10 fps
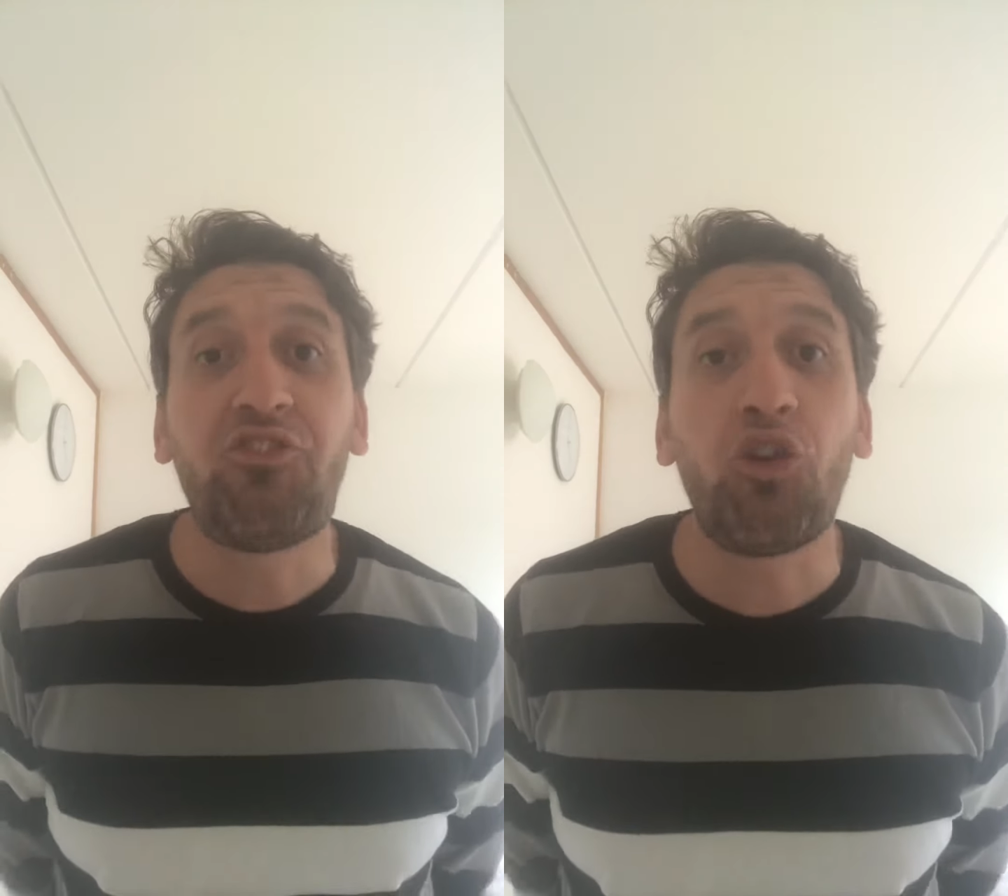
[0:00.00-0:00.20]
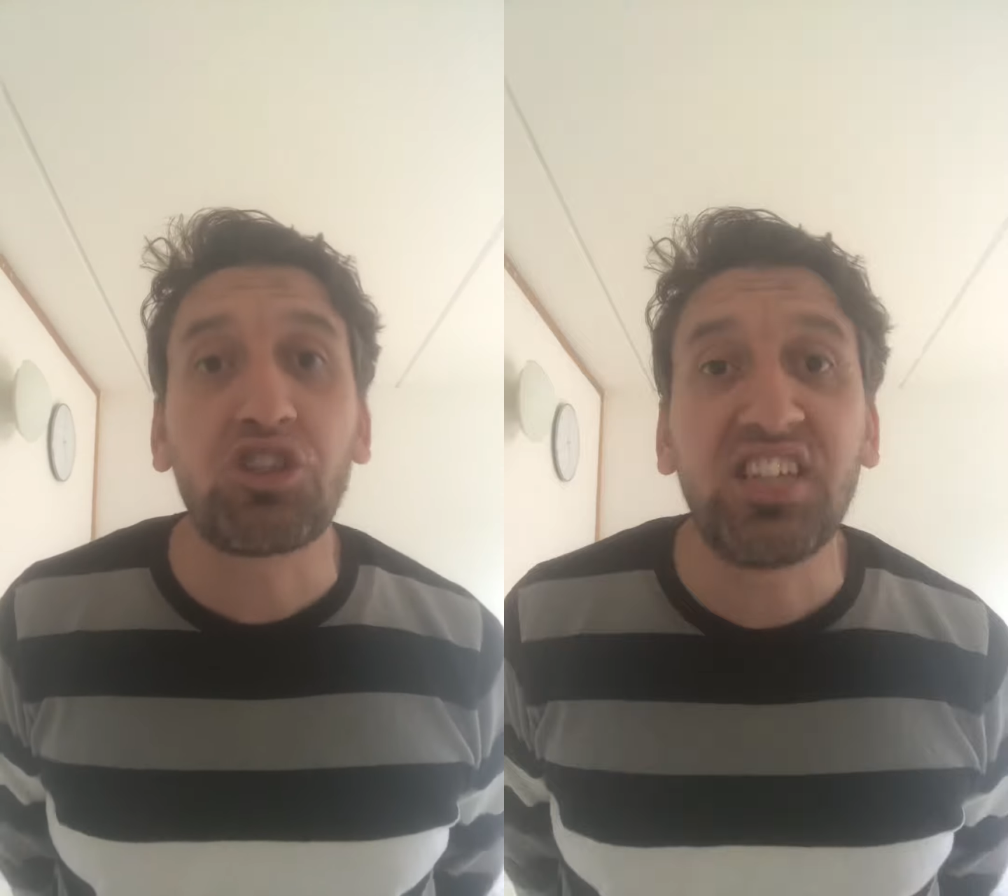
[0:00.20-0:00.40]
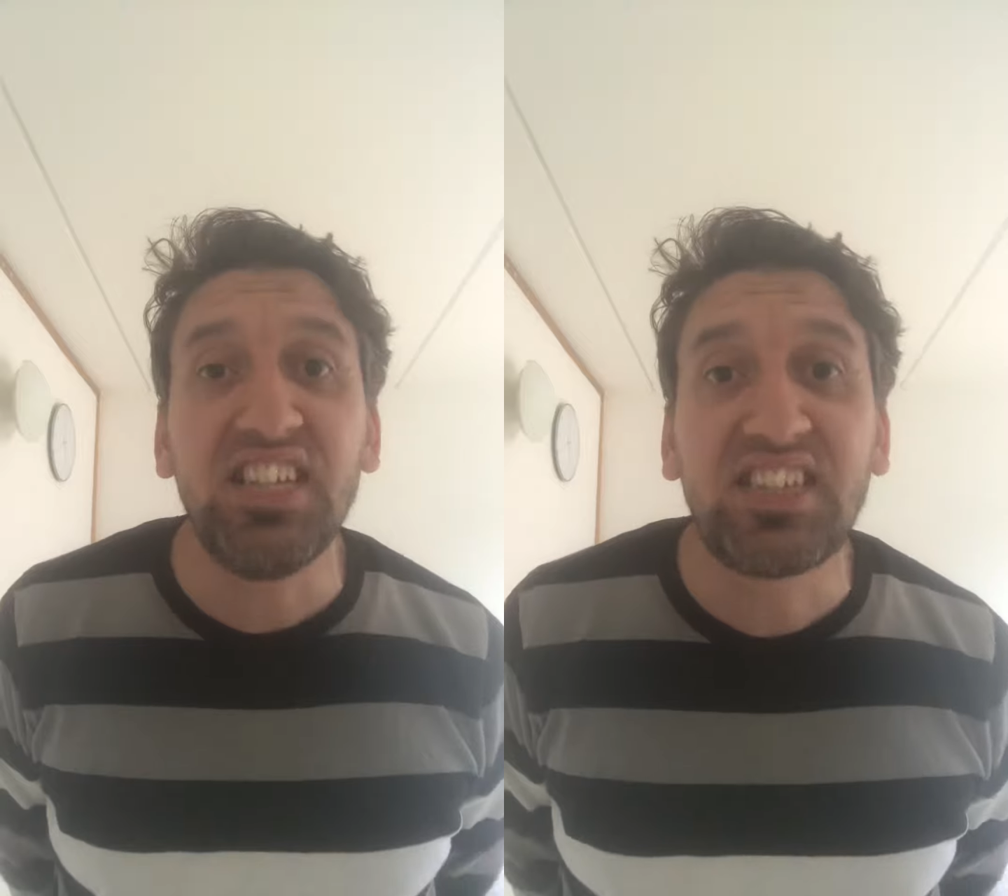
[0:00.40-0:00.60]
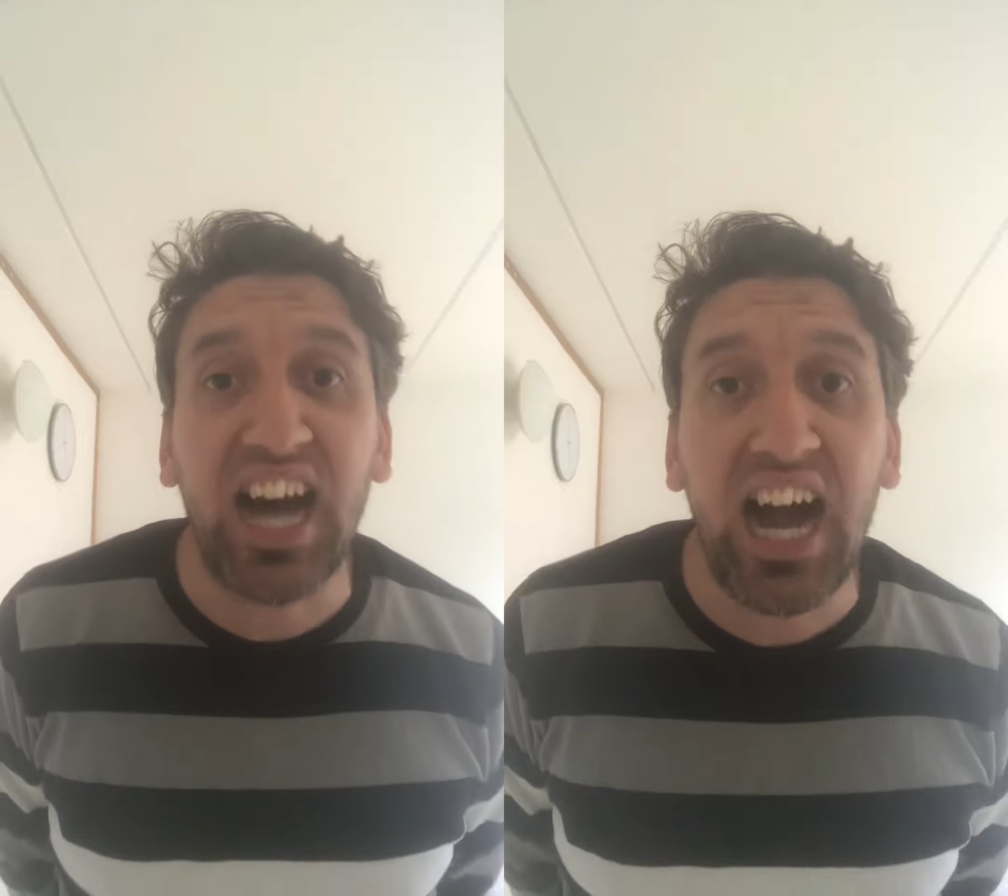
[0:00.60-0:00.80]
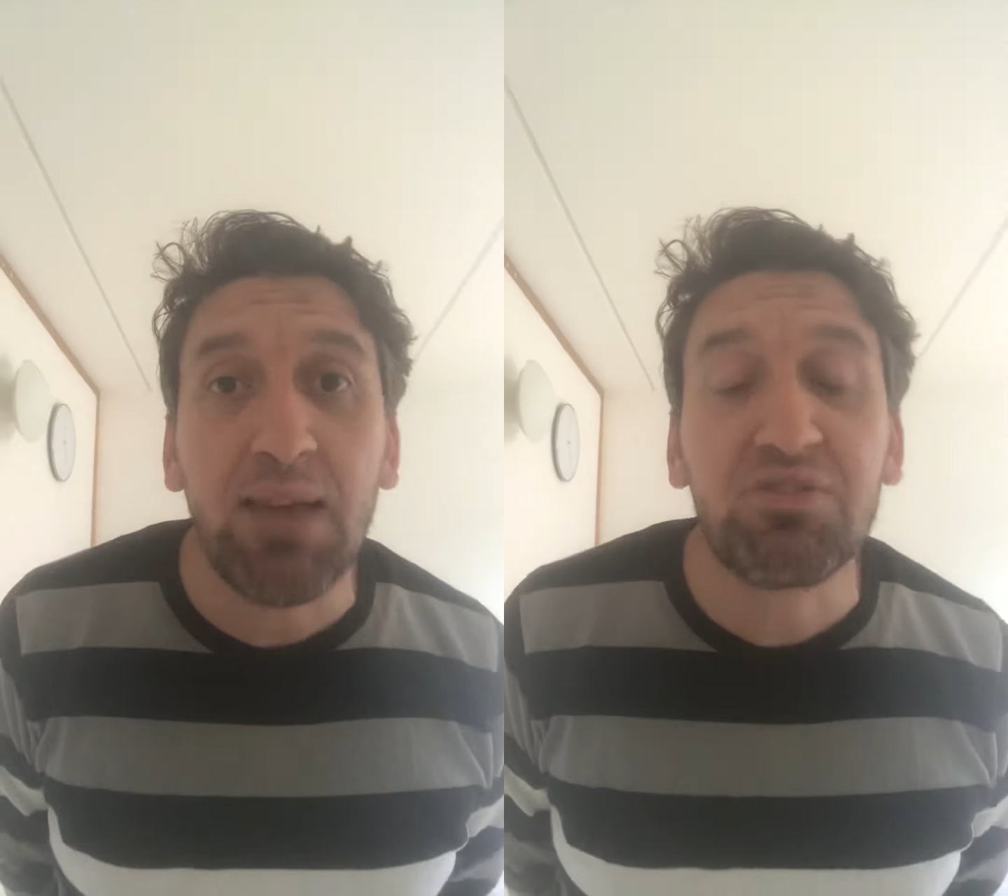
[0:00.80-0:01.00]
14
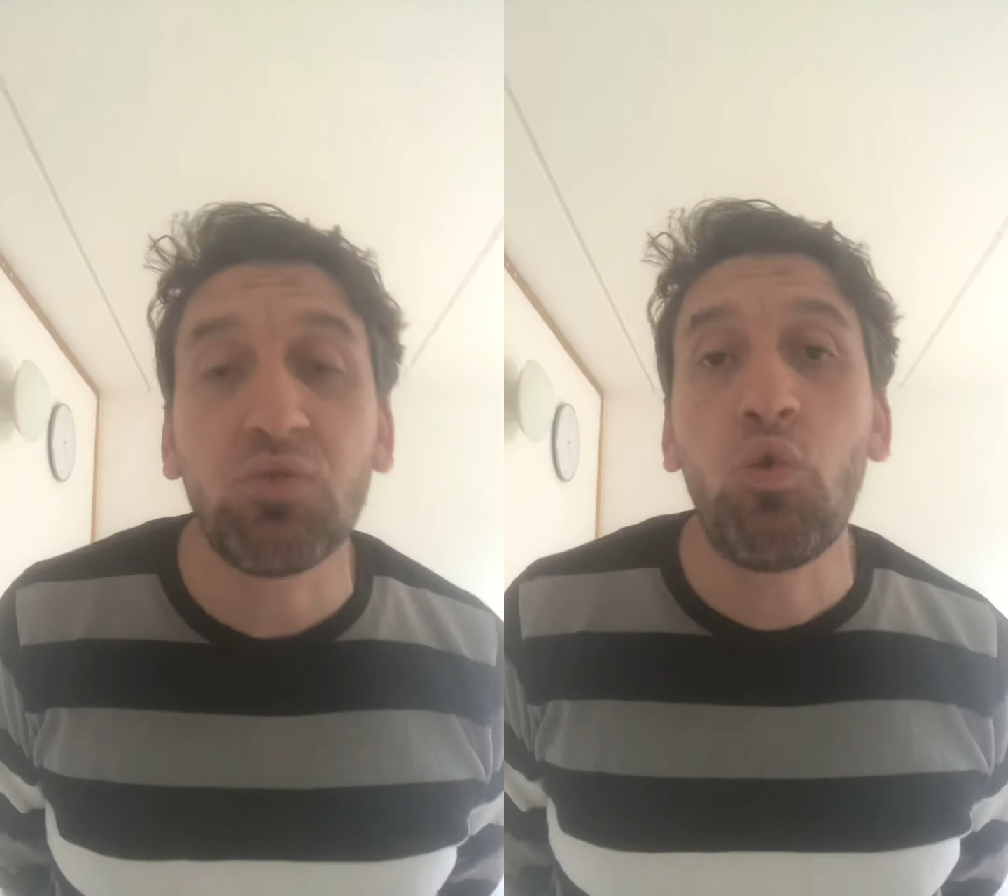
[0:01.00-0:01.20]
times,